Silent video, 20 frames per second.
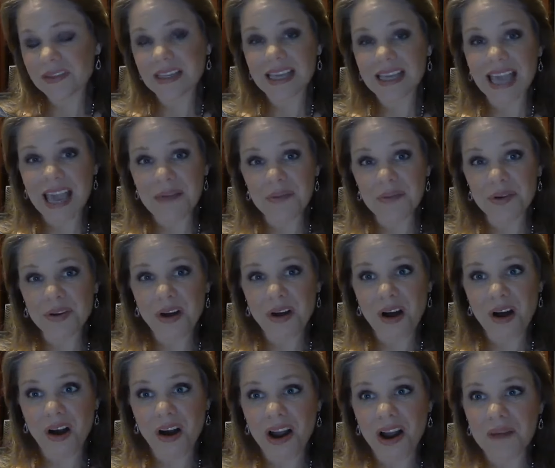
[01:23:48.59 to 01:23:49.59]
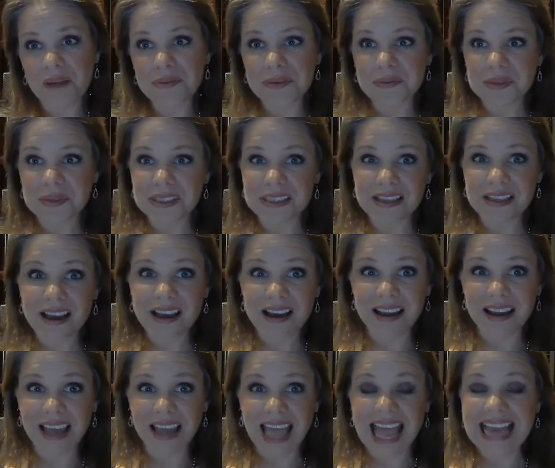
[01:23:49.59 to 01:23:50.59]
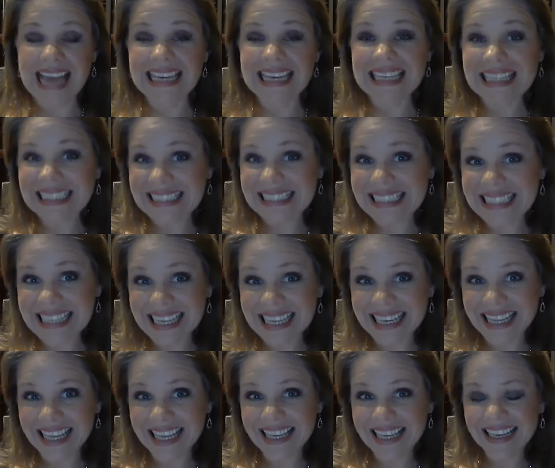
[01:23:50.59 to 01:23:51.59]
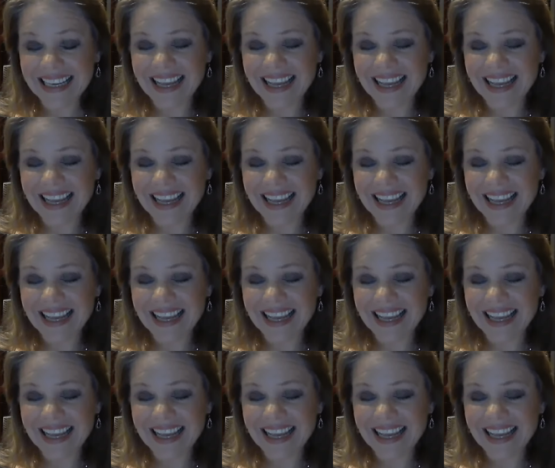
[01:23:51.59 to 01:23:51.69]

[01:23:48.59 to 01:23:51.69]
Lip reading: cable car up to Masada, and he did it.